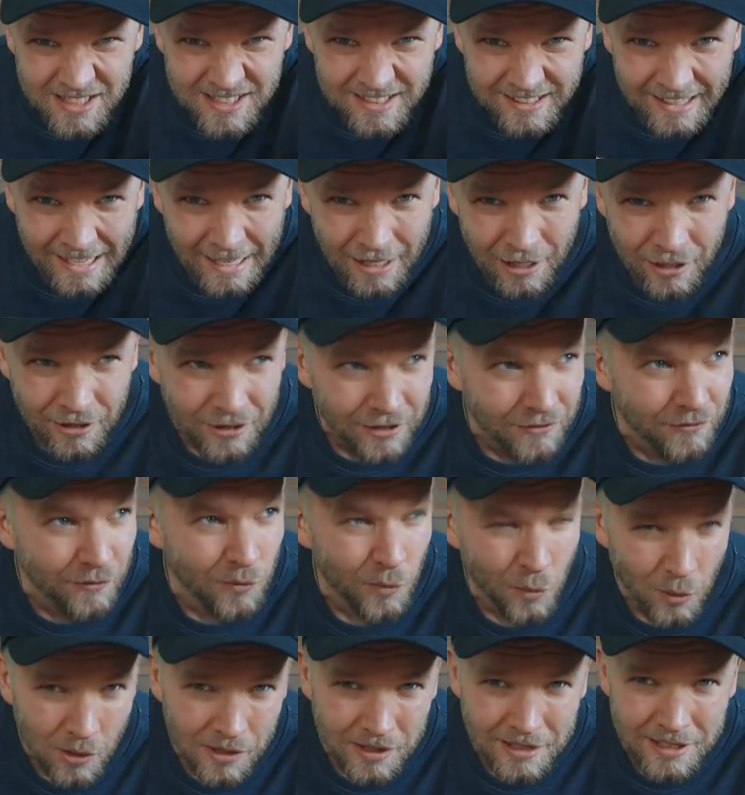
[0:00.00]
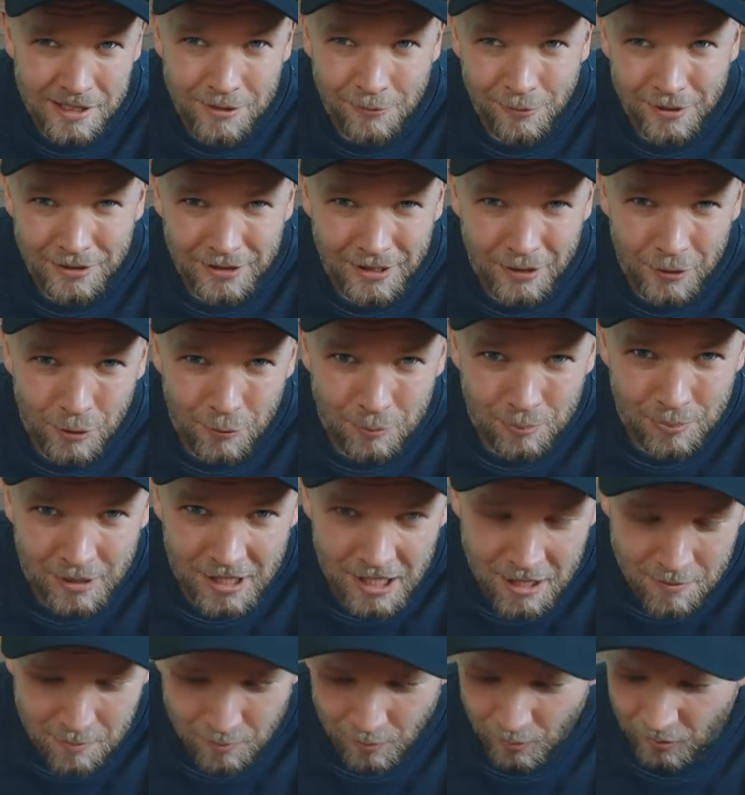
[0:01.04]
scared of working with other
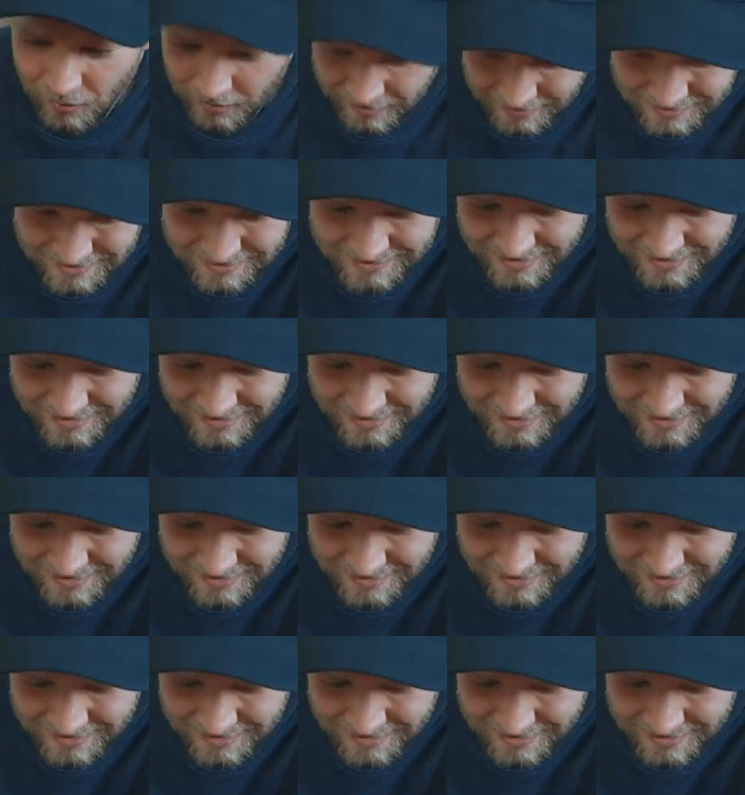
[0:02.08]
people. It's